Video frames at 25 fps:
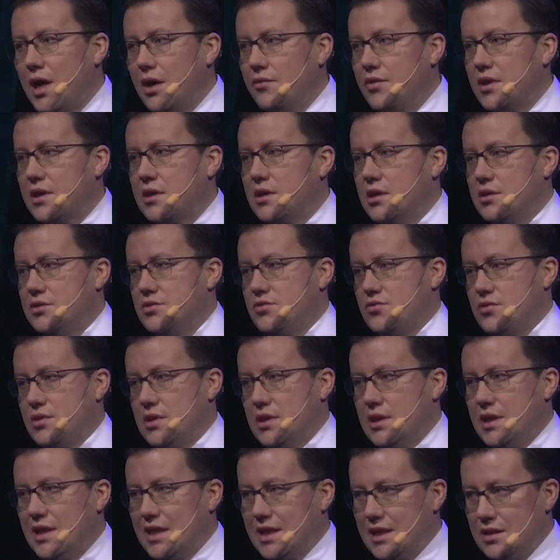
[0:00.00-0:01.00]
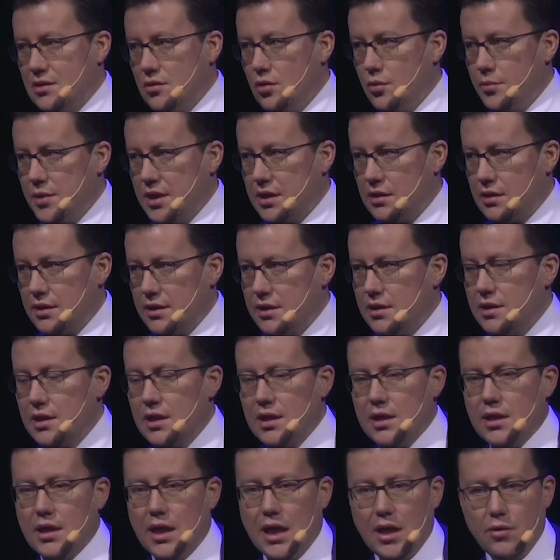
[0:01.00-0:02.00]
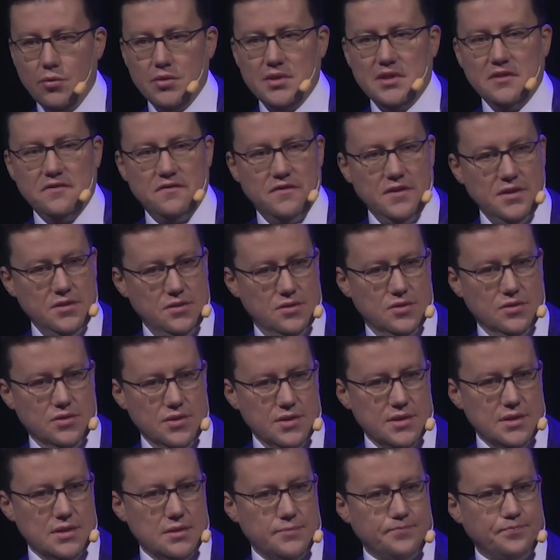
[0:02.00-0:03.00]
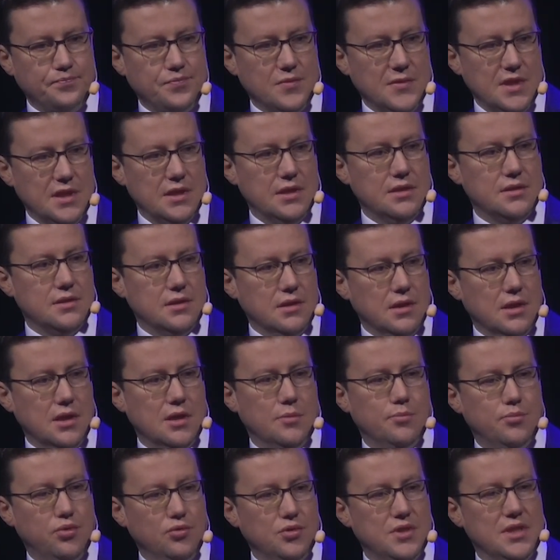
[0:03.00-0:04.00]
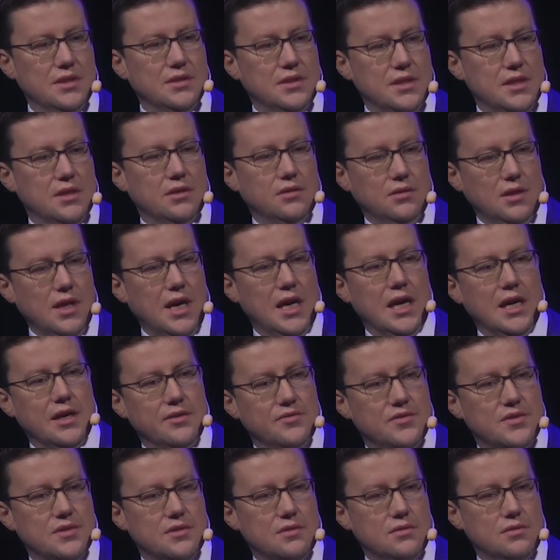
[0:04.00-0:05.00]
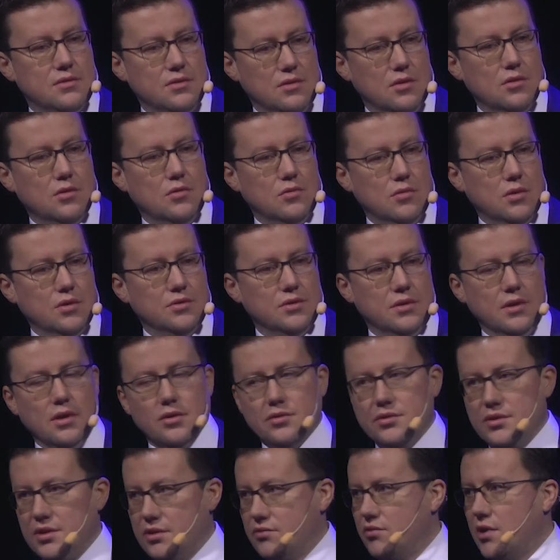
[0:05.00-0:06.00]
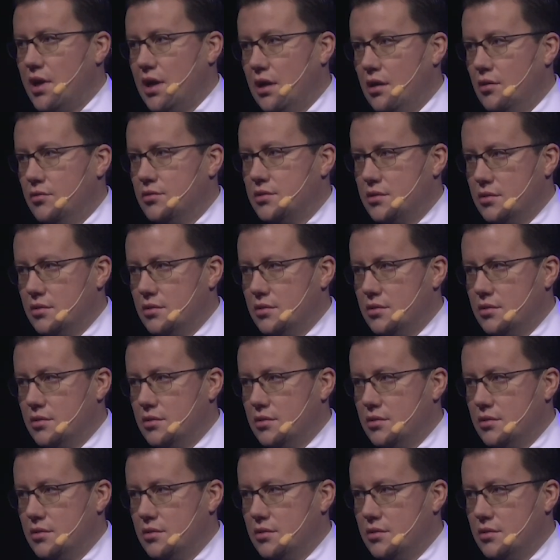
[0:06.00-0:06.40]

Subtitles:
our country economically. Our defenders that are putting their lives, you know, on the ground,